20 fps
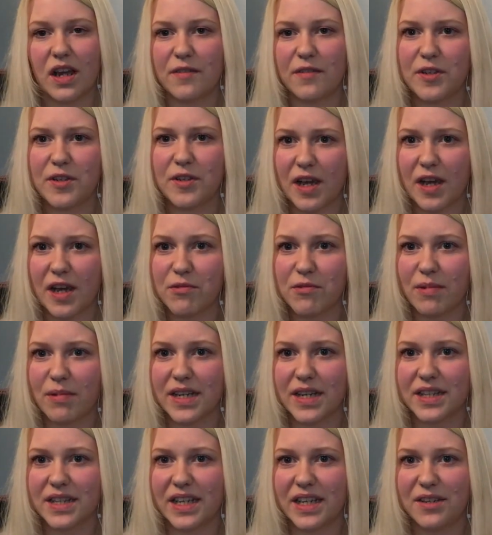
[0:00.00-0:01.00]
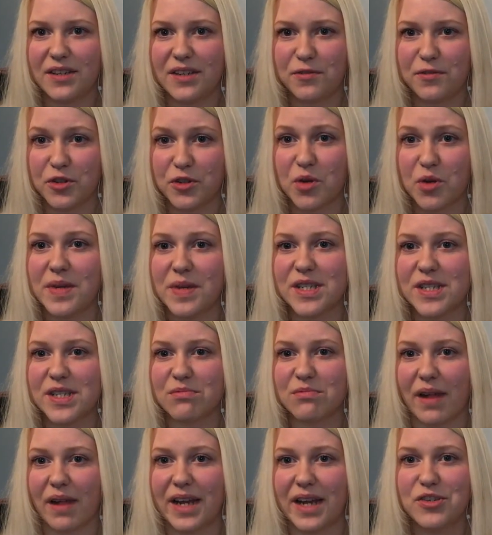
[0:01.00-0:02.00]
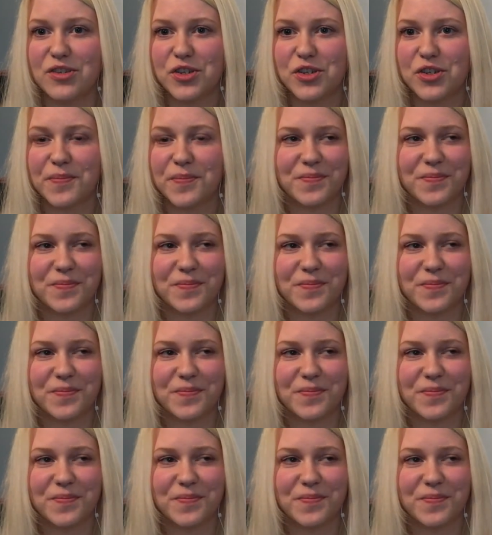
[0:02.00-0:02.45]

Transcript: have you ever read the For Dummies range?